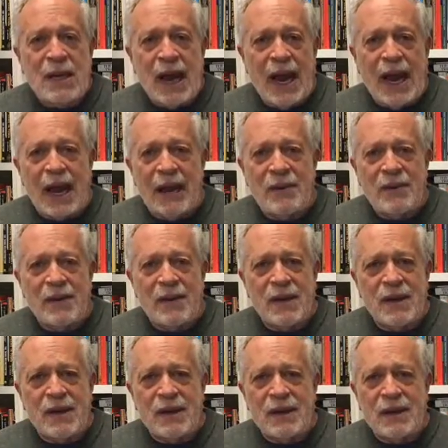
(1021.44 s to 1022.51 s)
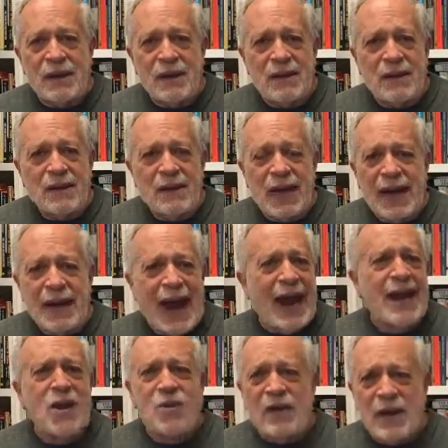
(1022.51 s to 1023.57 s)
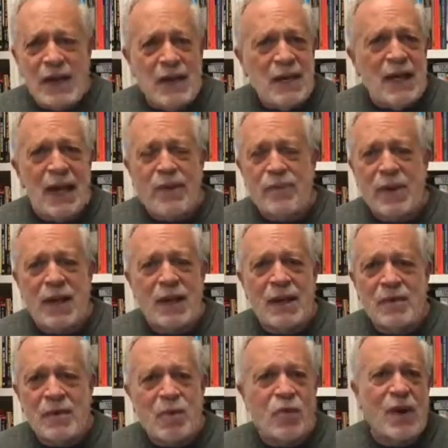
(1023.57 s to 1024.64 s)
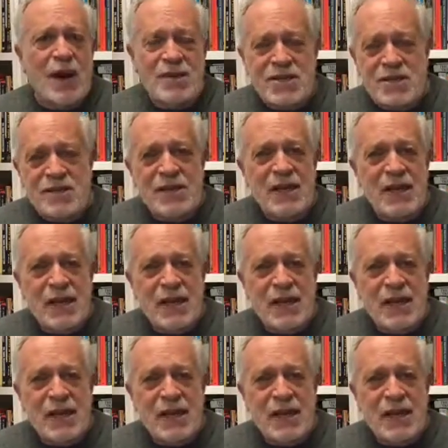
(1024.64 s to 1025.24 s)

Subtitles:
and angry and being depressed.